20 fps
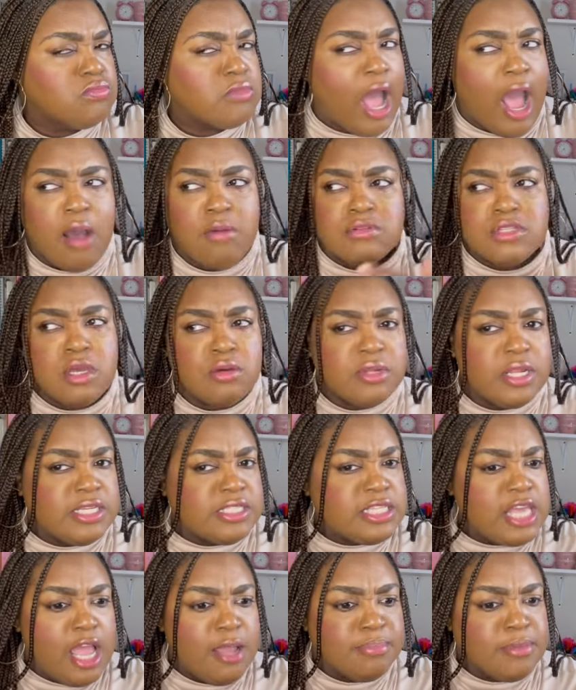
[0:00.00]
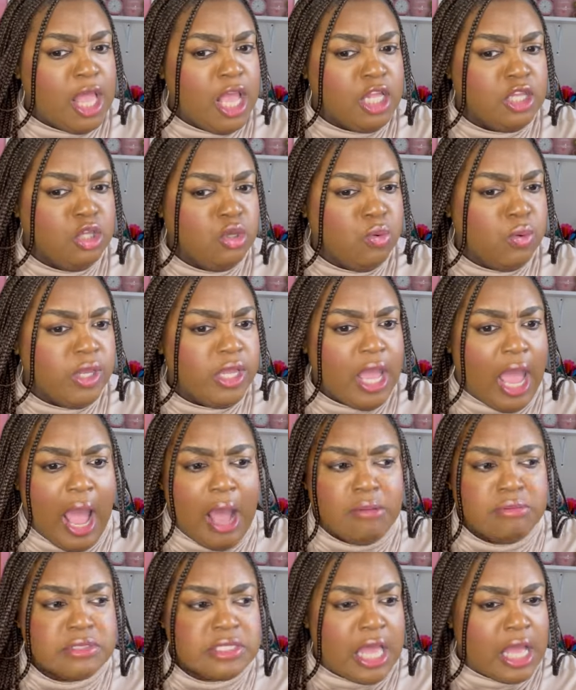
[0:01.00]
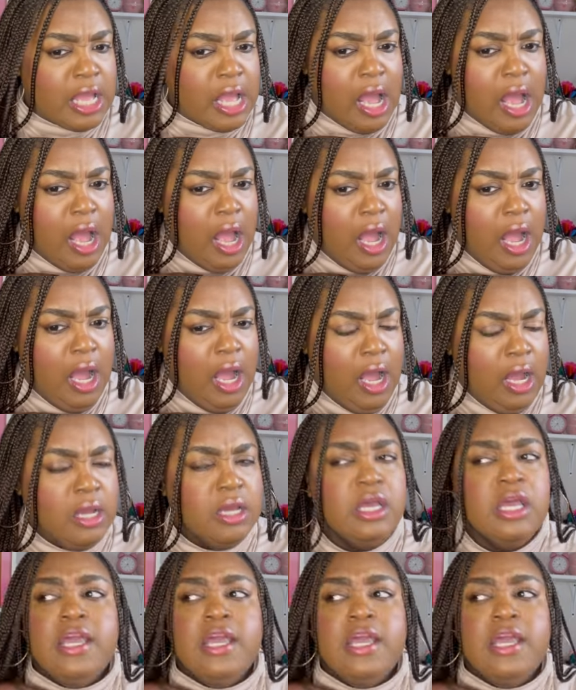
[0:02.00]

I was on that same thing, Louie. I was like, uh-uh.